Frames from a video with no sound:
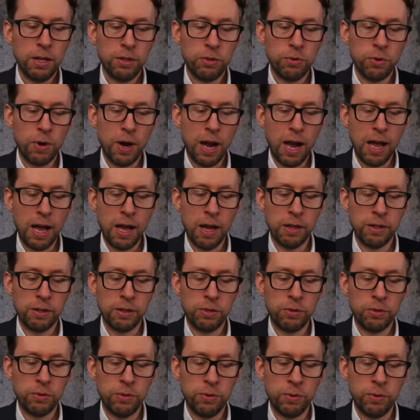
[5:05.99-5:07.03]
to uh,
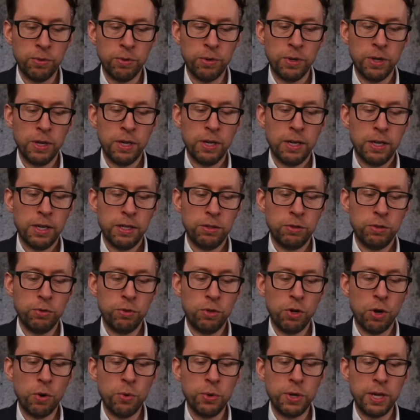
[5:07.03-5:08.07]
to to
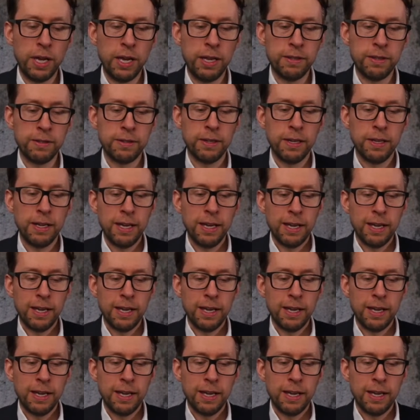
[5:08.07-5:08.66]
load it.